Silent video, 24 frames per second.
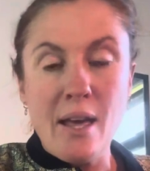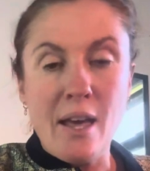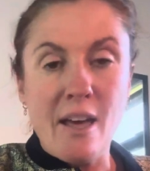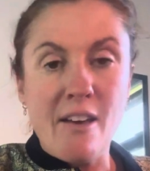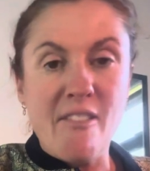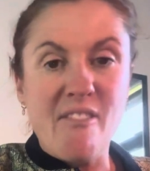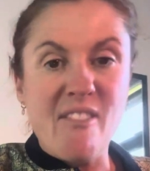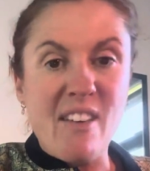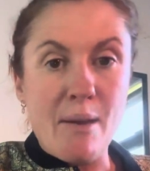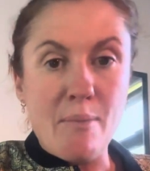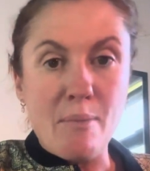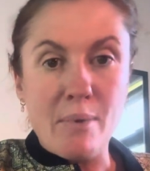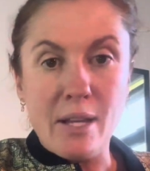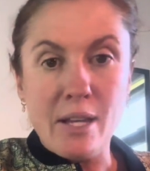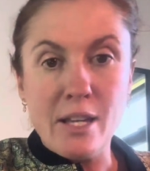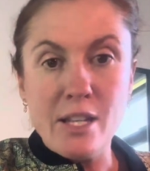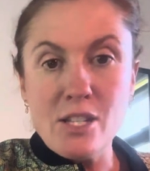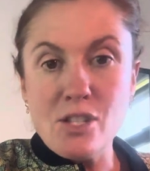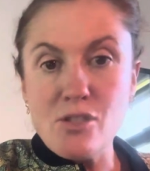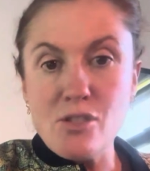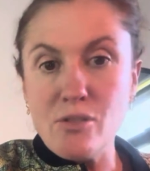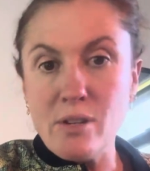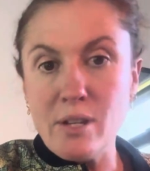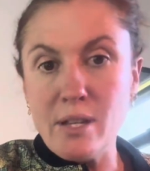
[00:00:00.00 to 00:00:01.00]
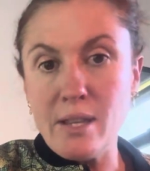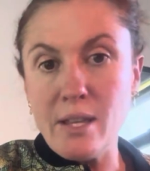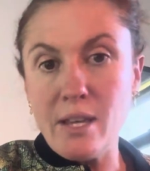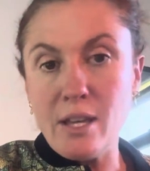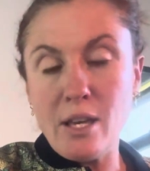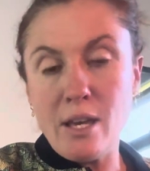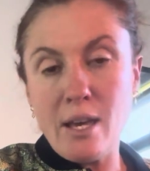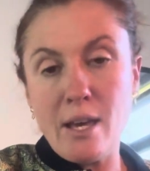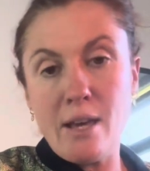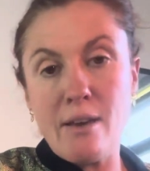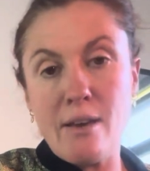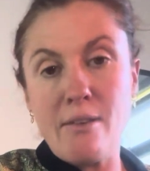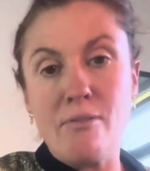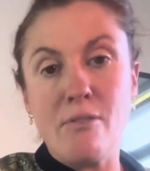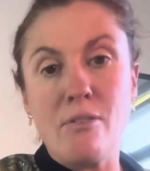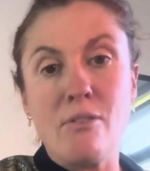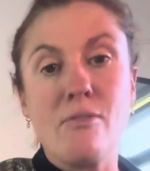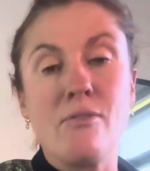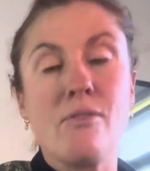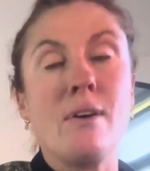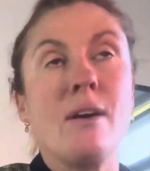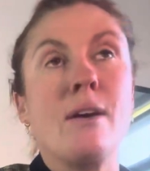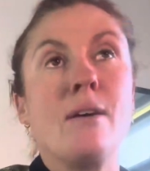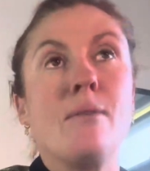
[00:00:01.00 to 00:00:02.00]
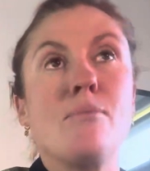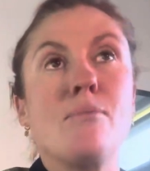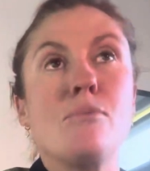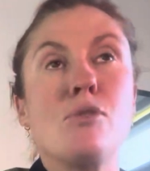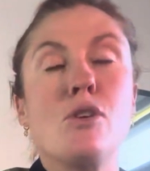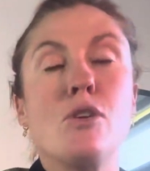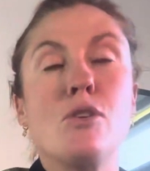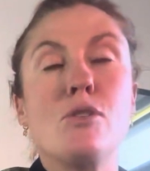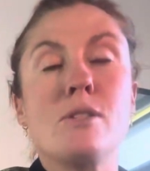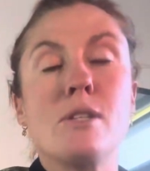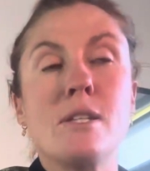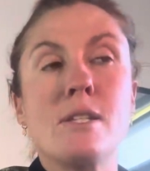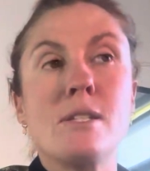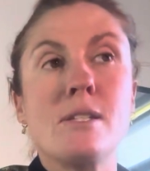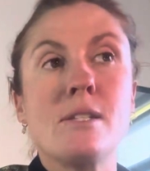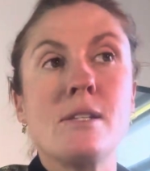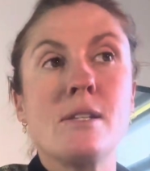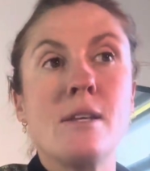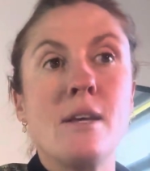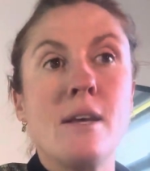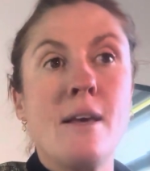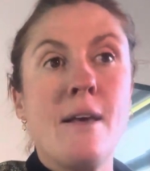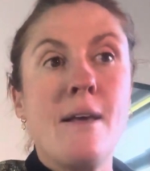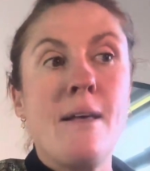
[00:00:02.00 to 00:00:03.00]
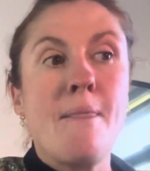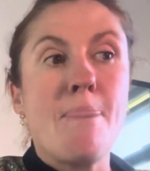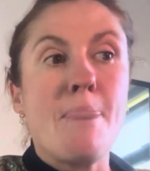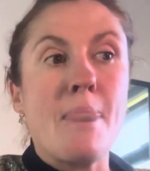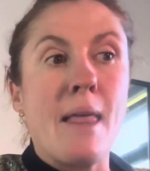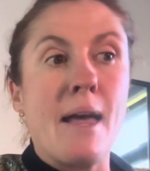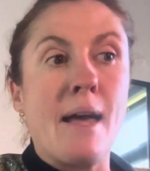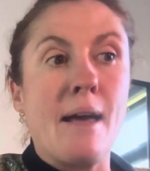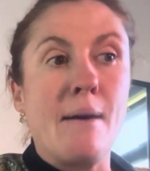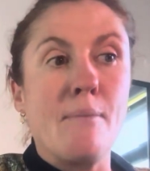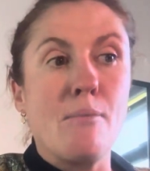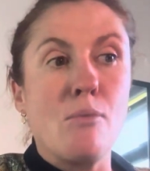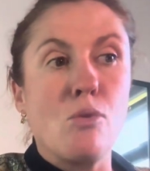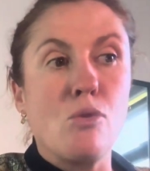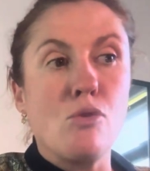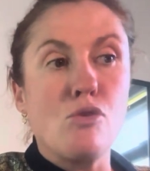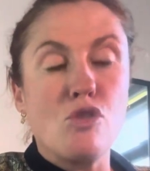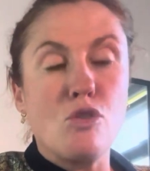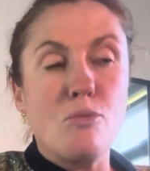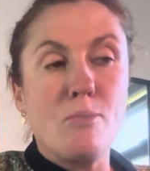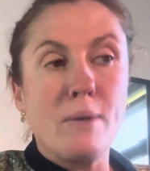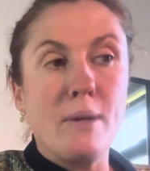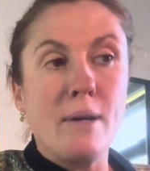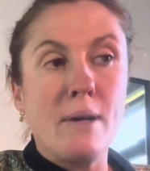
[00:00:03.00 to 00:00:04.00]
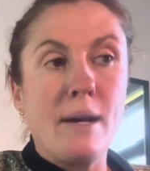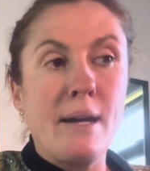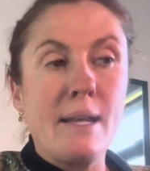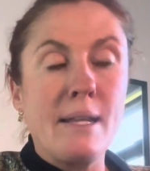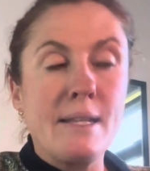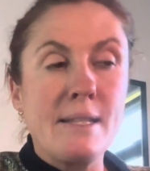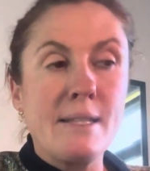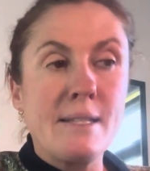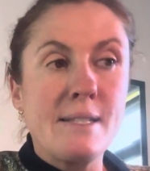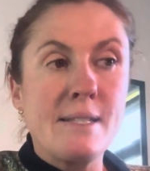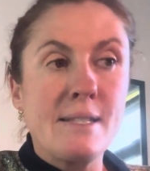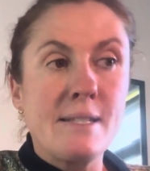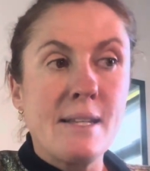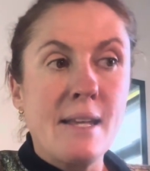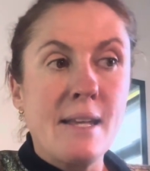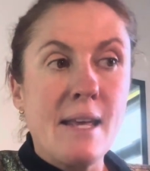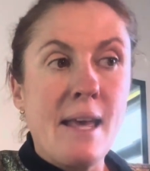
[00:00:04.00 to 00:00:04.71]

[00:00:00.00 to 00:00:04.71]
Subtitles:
a family history that you have of ptosis or droopy eyelids.